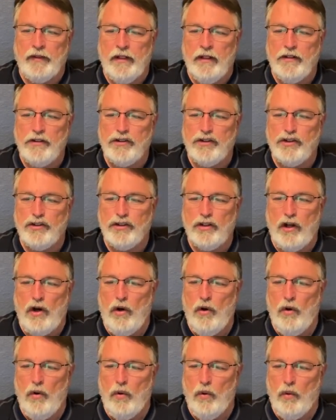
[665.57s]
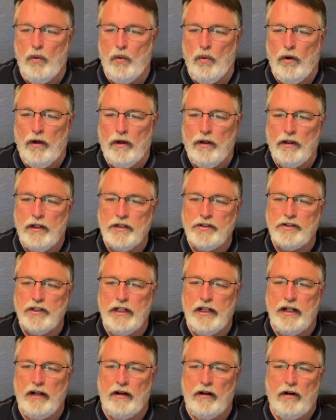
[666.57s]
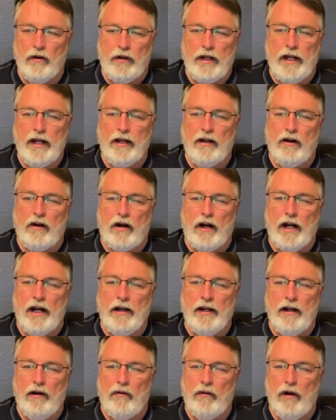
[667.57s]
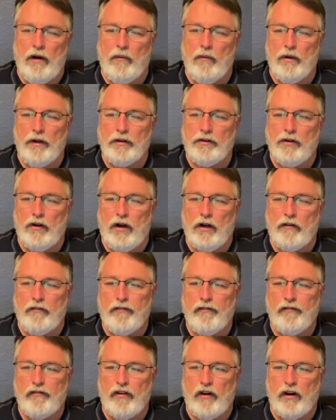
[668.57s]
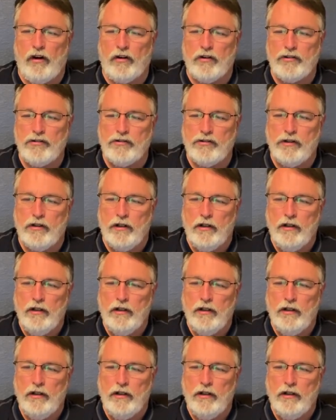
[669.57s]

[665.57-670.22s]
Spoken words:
So, let's see here. Okay, all right. I want to talk first